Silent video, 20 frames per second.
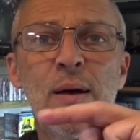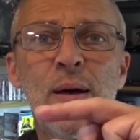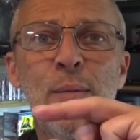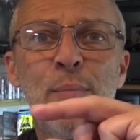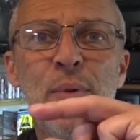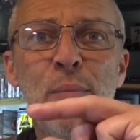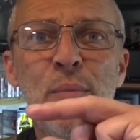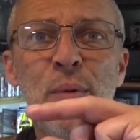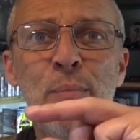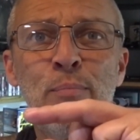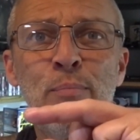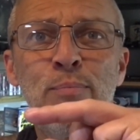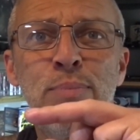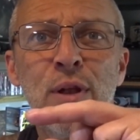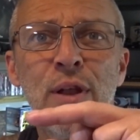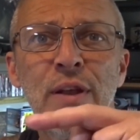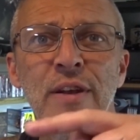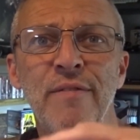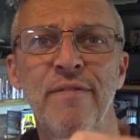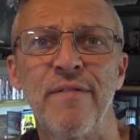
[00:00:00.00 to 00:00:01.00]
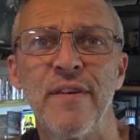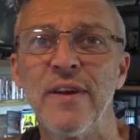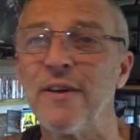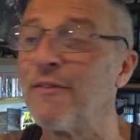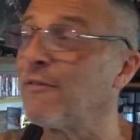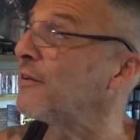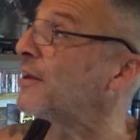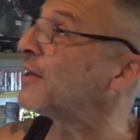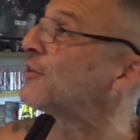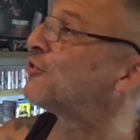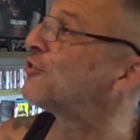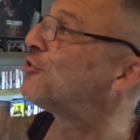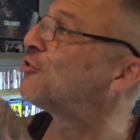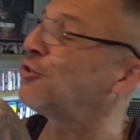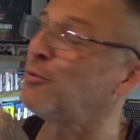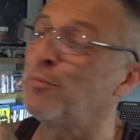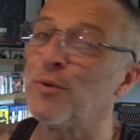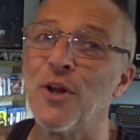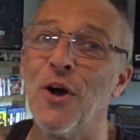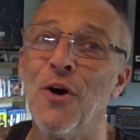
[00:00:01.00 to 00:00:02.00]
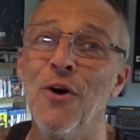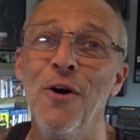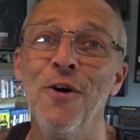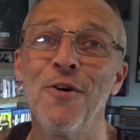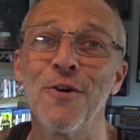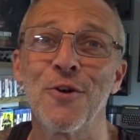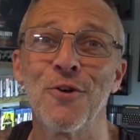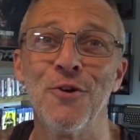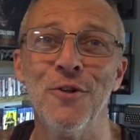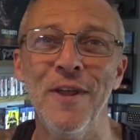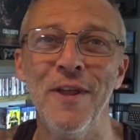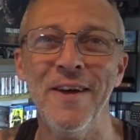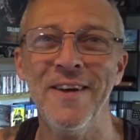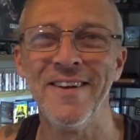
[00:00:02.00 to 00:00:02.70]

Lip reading: Bet me bloody finger on that stupid hot gun.